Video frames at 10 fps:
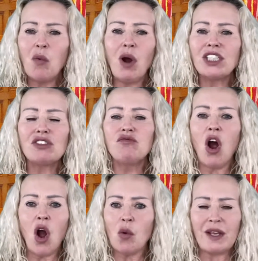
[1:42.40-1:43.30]
What's
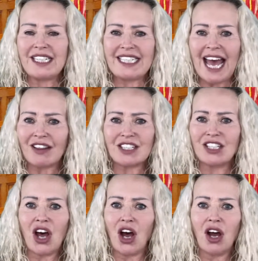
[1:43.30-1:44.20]
wrong with death,
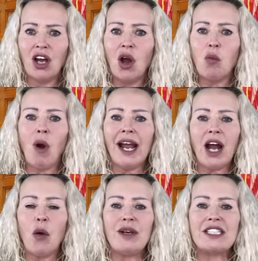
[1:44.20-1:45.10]
sir? Why
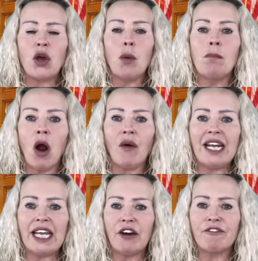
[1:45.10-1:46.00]
are we so
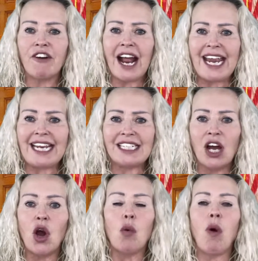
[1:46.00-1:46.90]
morally afraid?
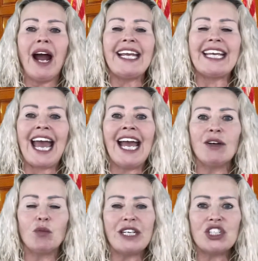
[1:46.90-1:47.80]
Why
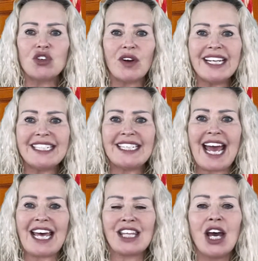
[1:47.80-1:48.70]
can't we treat
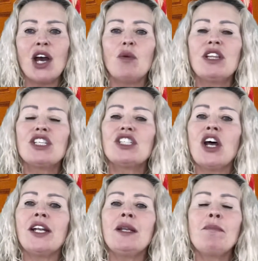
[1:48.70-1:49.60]
death with a
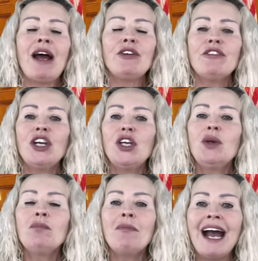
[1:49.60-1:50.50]
certain amount of
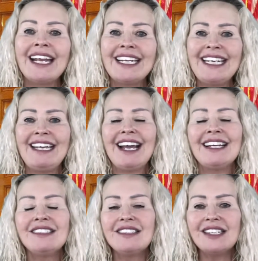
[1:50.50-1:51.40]
humanity
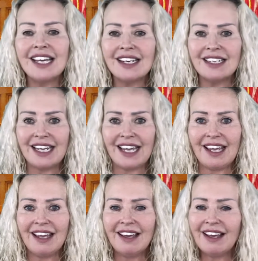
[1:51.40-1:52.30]
and
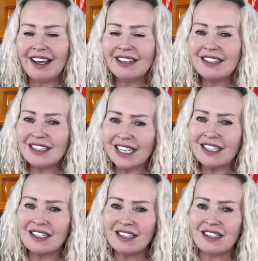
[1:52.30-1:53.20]
dignity and
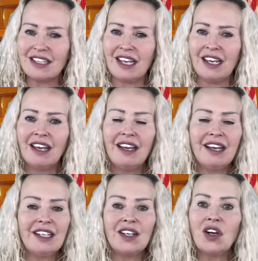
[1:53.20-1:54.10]
decency
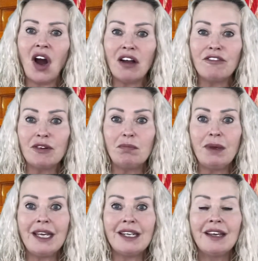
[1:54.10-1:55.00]
and, God
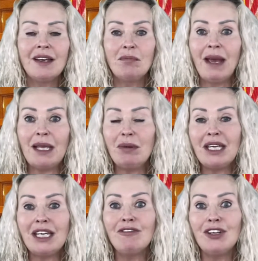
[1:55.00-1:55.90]
forbid, maybe
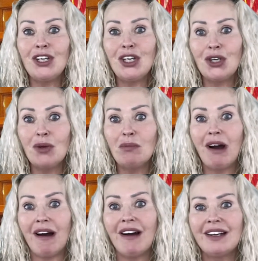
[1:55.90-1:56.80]
even
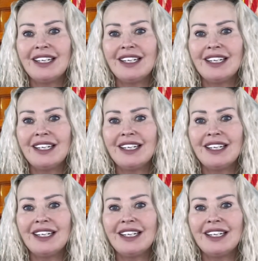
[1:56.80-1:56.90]
humour?